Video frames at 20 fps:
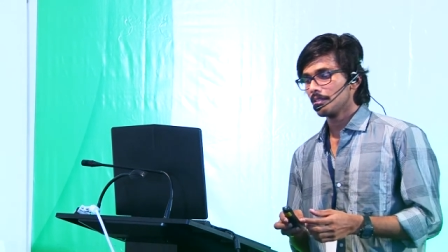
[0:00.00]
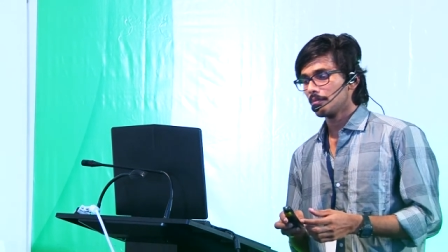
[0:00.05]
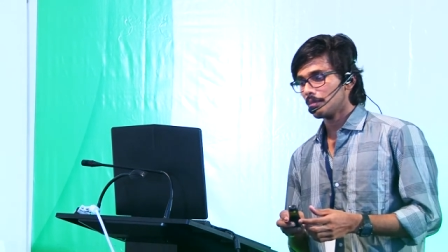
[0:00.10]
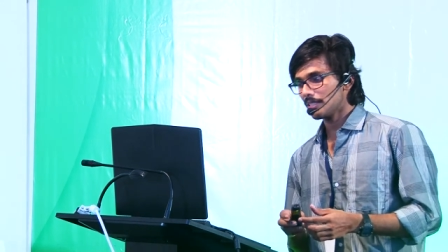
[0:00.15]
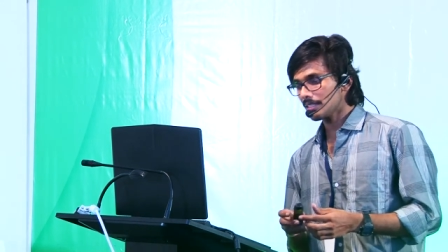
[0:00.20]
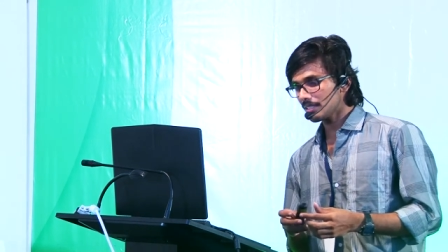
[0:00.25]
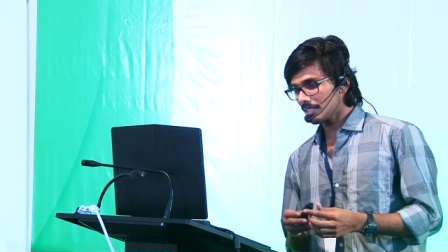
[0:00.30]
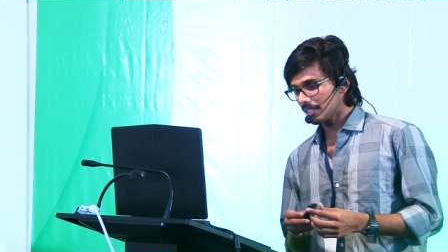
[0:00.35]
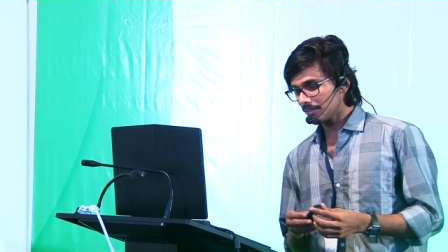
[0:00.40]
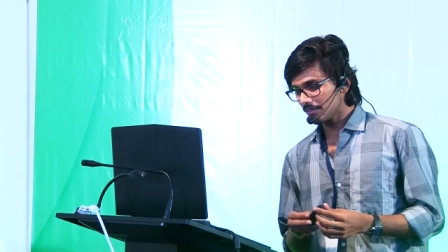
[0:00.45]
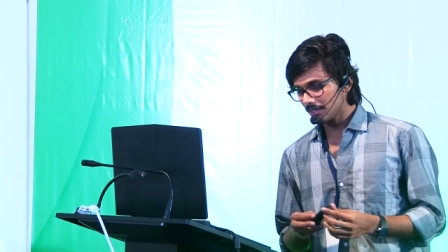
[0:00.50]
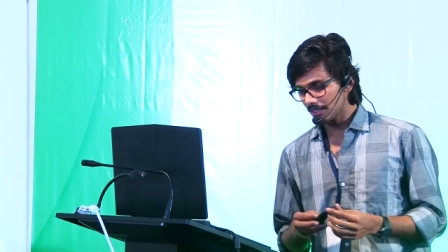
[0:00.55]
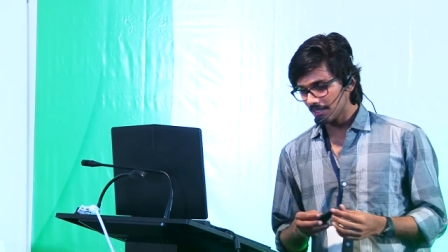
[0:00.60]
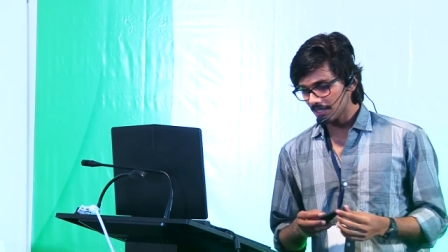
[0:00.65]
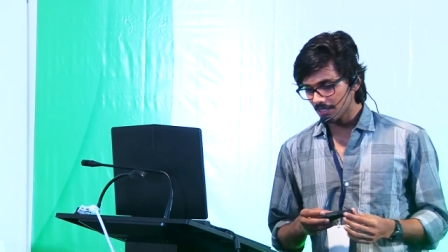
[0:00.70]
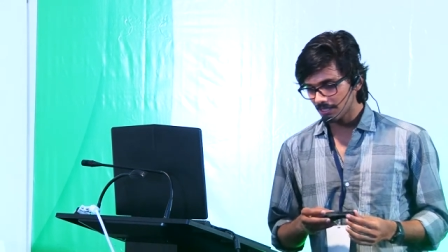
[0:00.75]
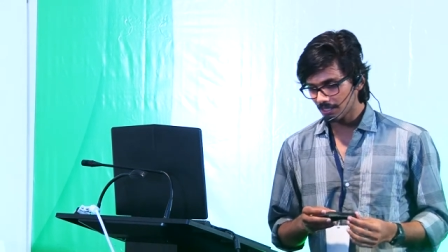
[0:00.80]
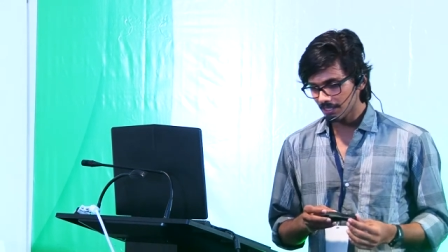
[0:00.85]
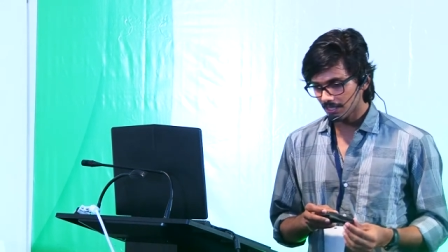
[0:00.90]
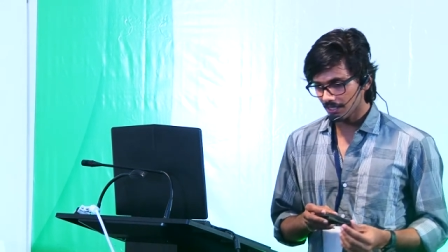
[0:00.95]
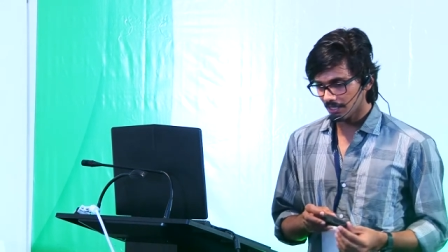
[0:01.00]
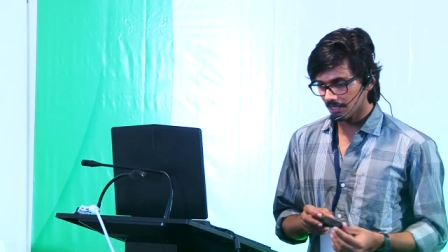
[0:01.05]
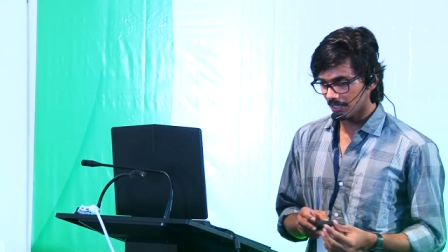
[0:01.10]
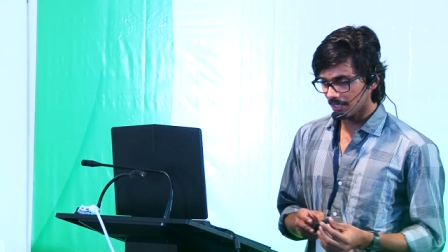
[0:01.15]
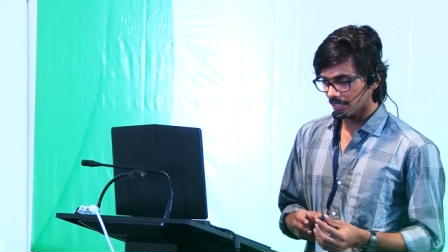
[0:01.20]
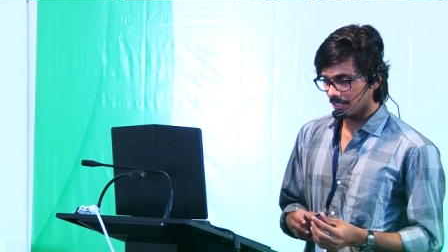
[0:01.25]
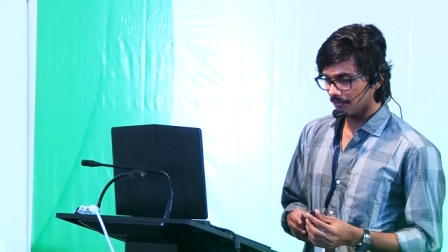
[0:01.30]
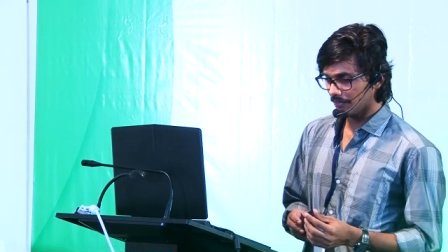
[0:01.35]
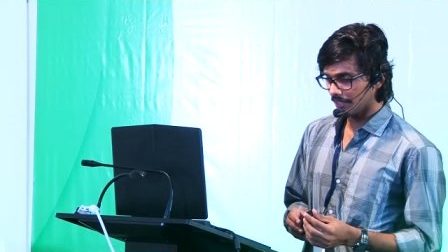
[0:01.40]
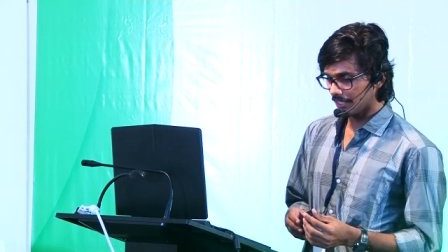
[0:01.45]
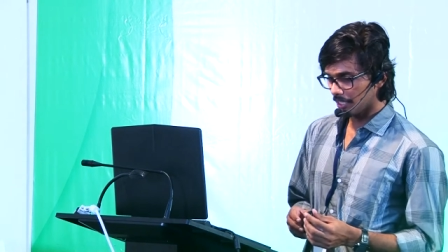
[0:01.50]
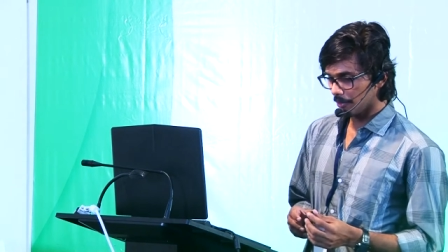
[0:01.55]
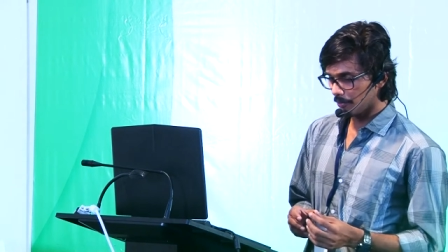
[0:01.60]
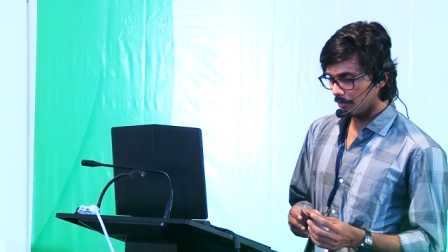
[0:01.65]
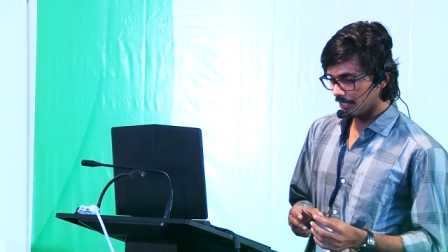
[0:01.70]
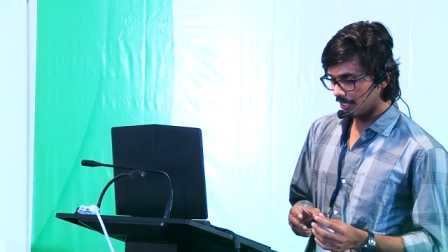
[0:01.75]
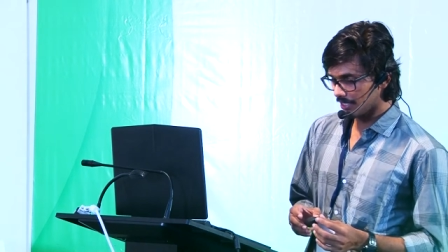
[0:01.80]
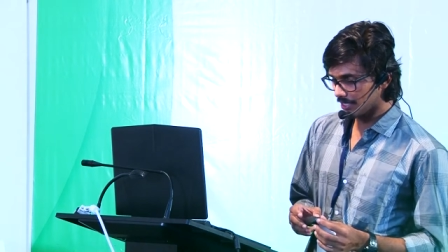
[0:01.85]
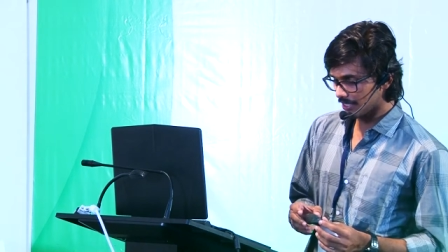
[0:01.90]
but thing with this, uh, Wikipedia